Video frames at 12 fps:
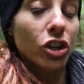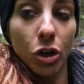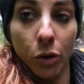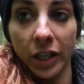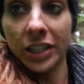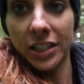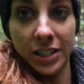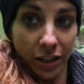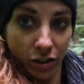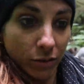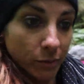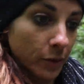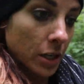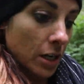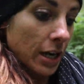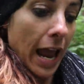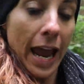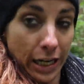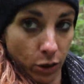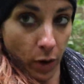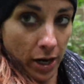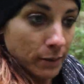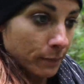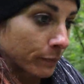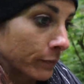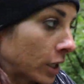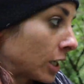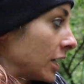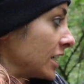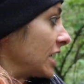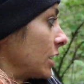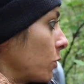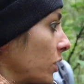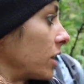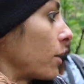on going to dinner anyway see what